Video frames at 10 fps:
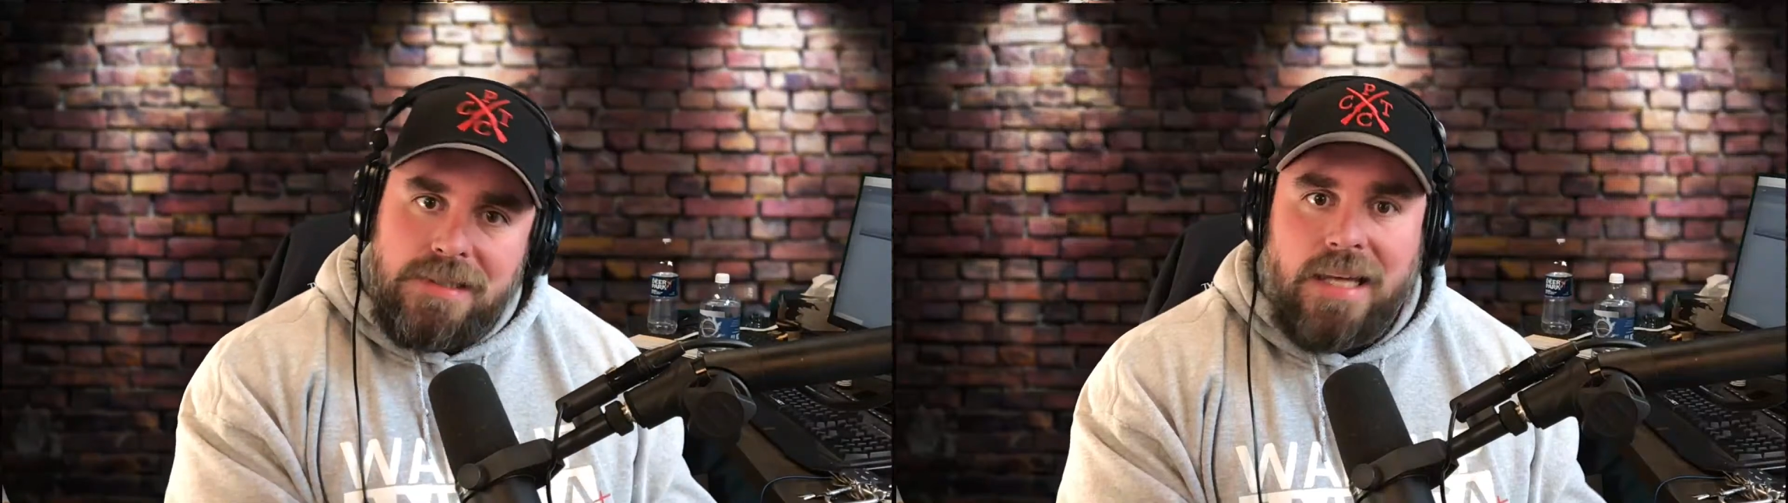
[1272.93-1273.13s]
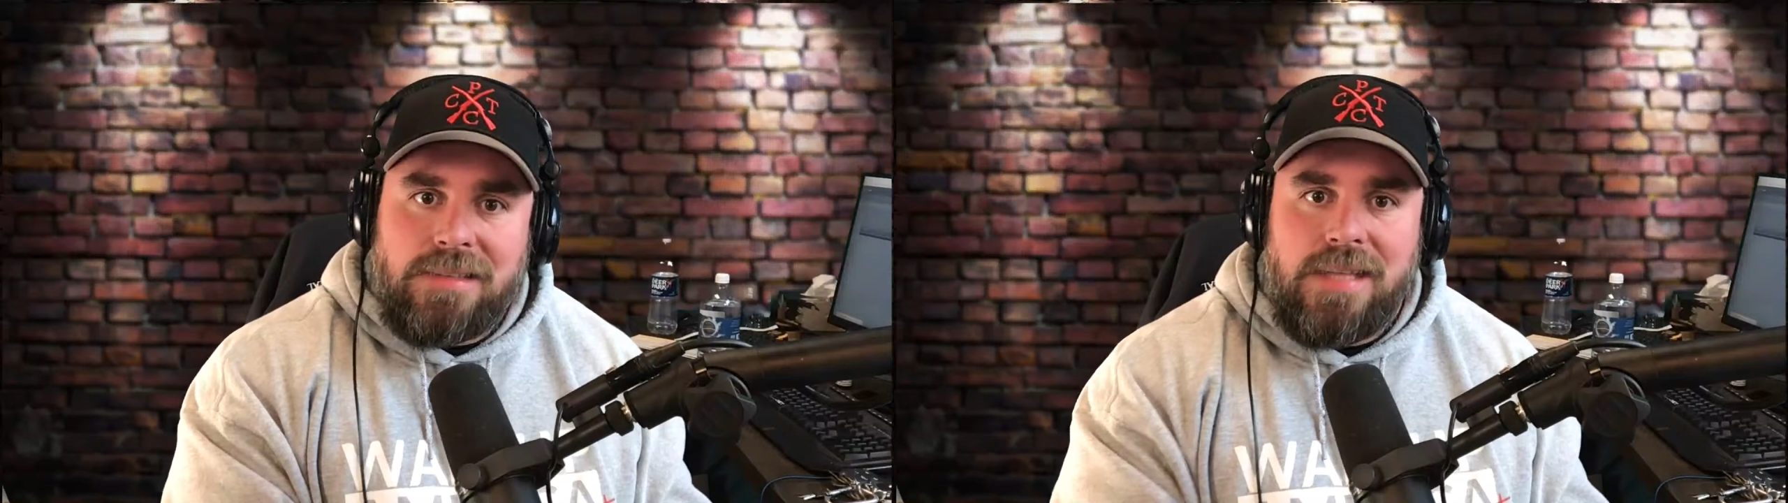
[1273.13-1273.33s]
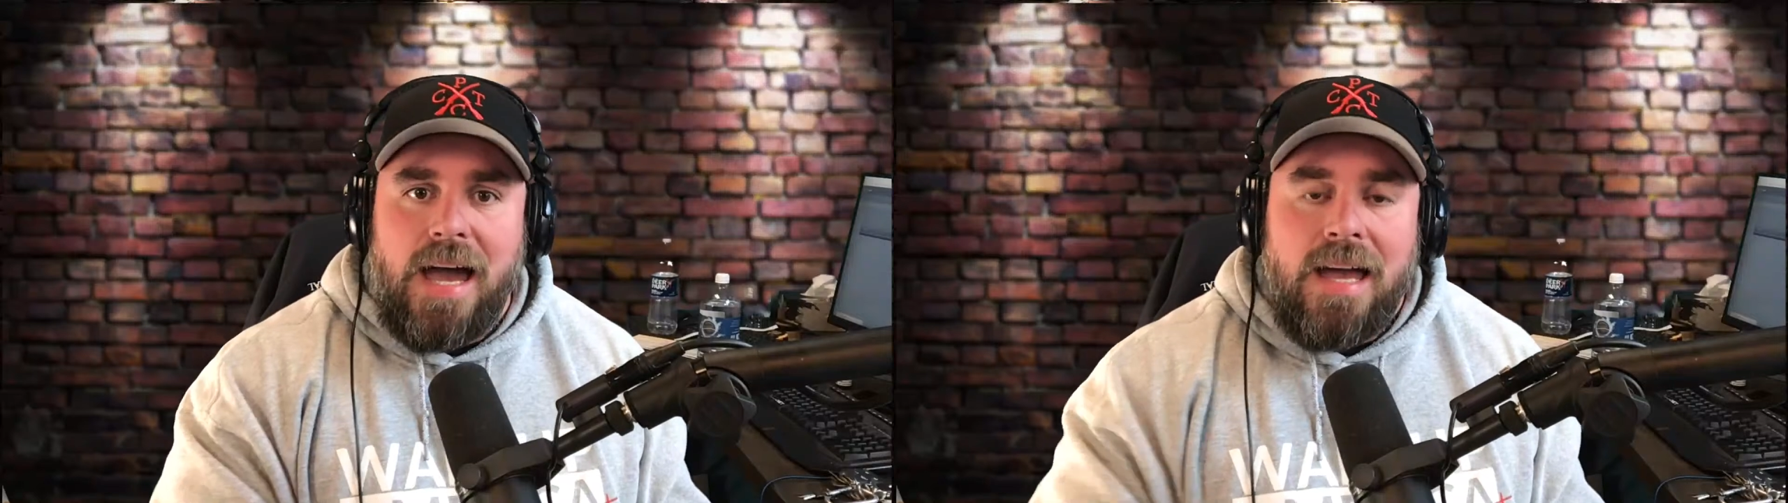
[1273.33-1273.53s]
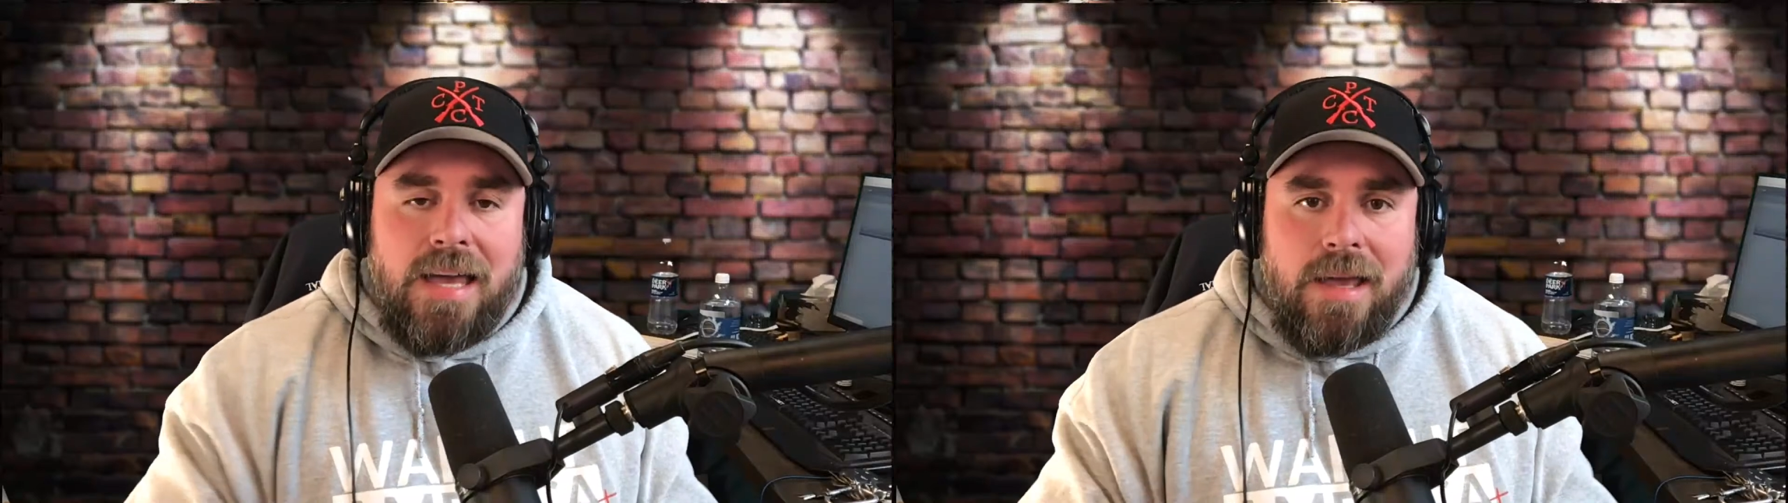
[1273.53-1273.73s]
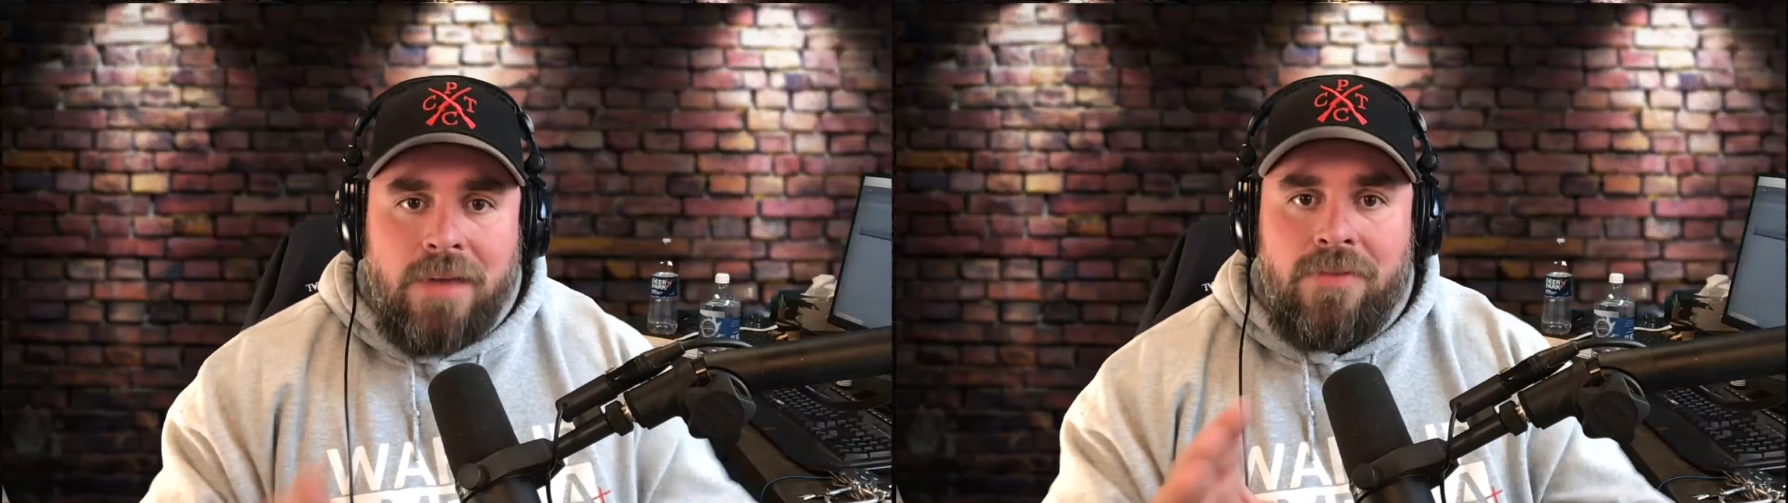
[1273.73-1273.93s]
that's that.
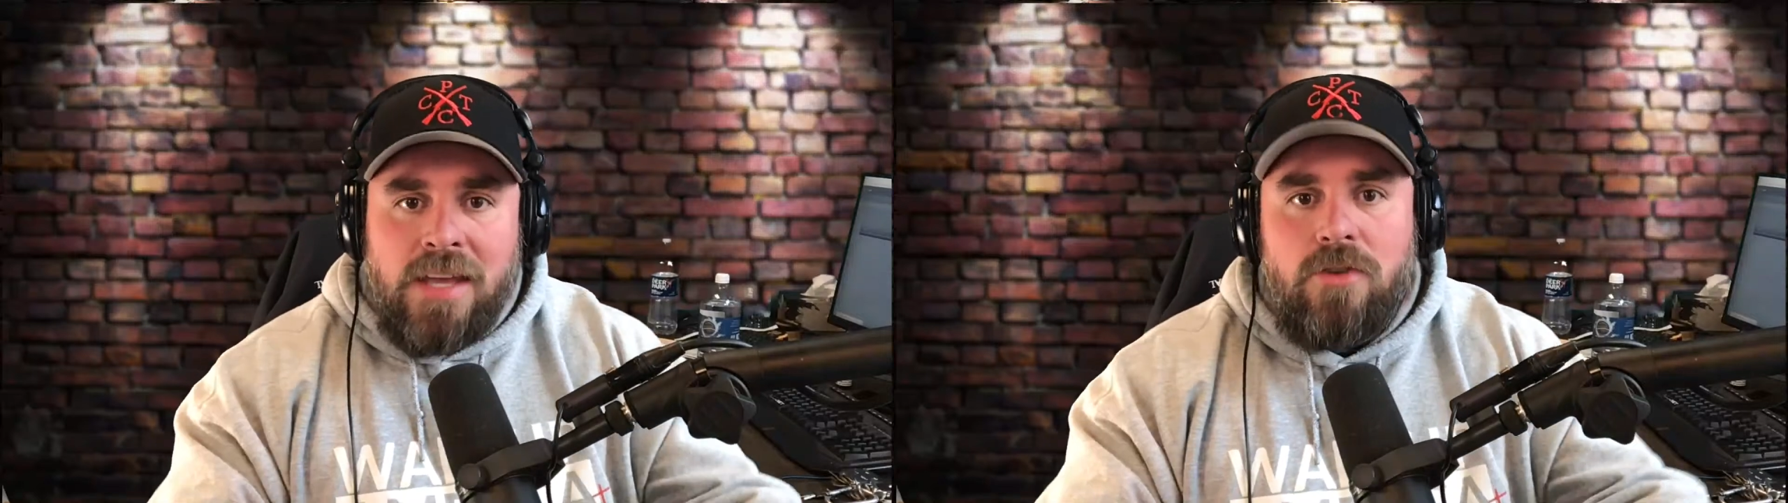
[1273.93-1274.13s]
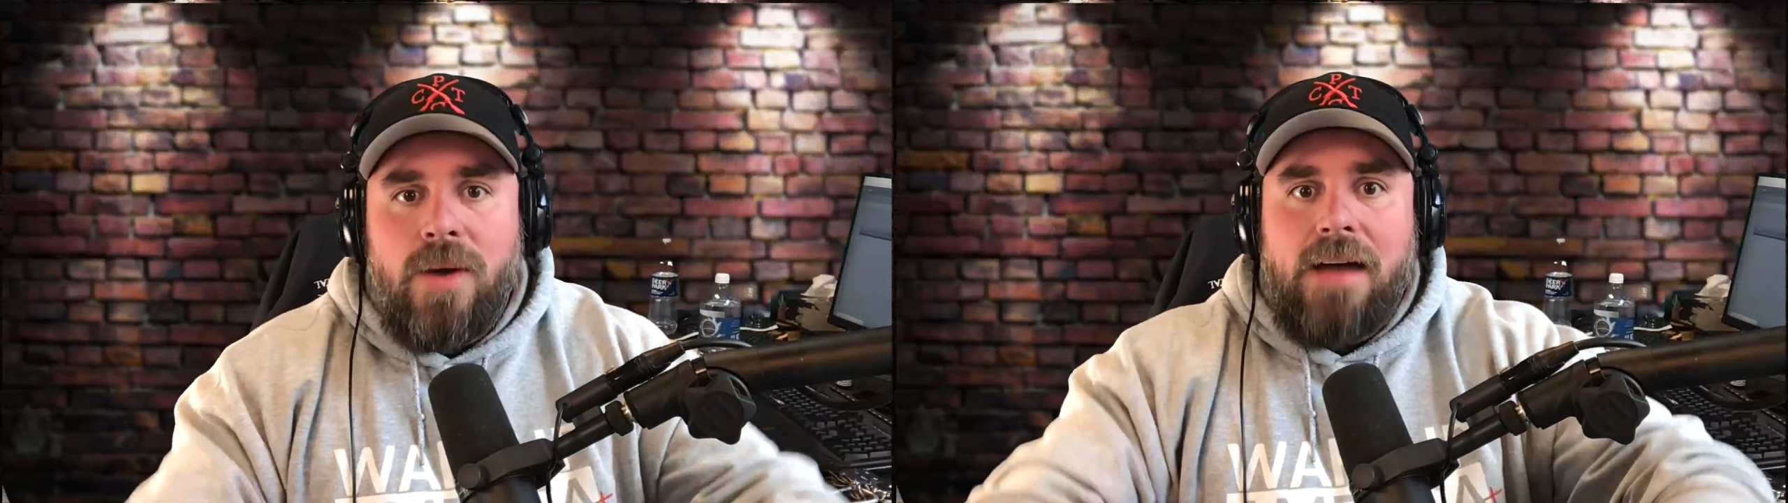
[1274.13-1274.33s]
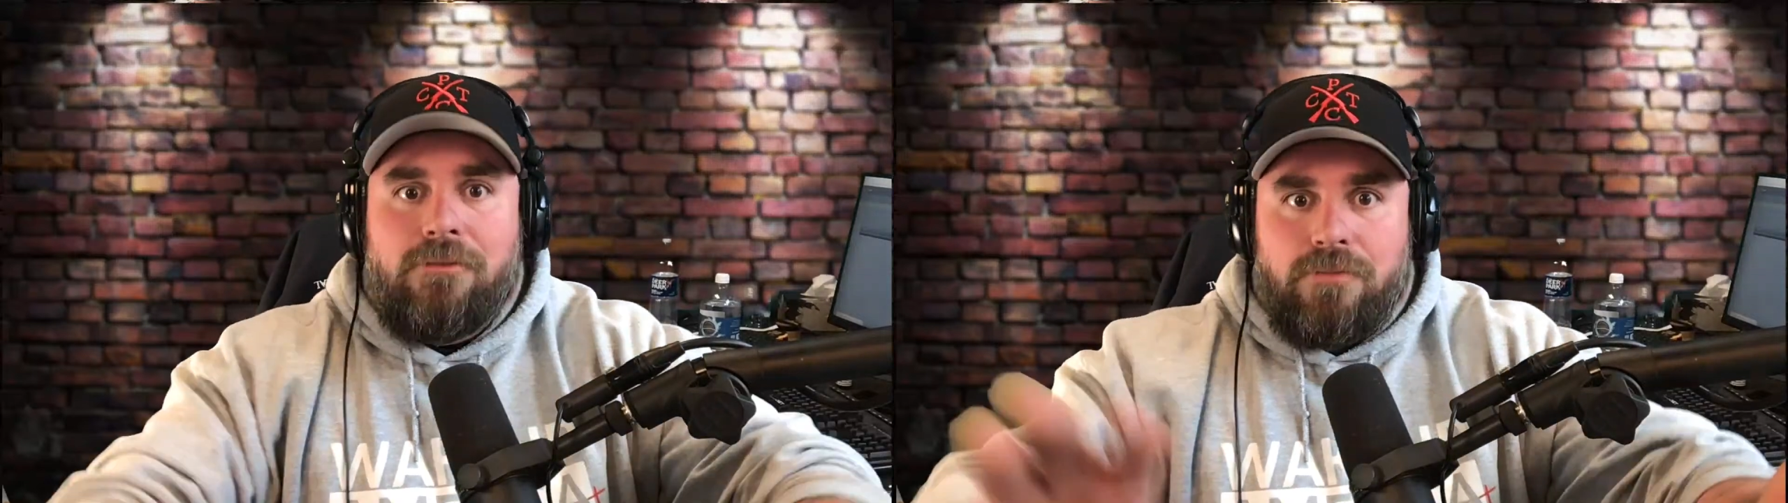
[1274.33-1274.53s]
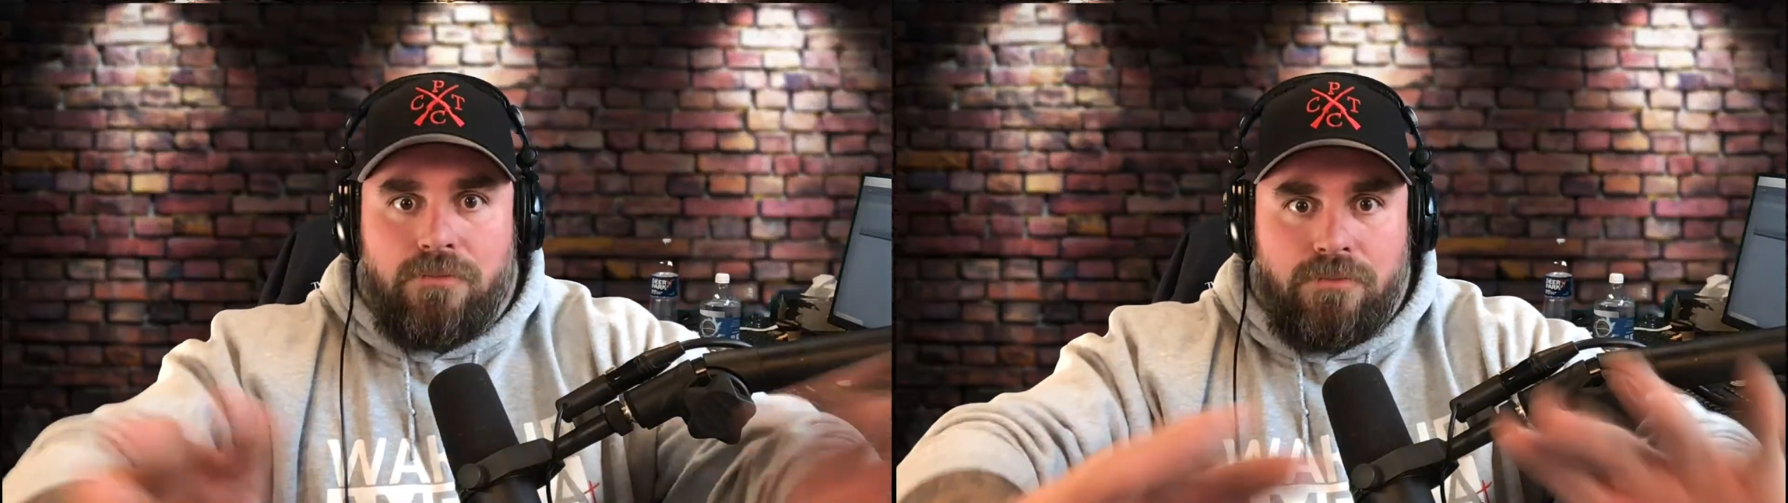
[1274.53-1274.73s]
And then you have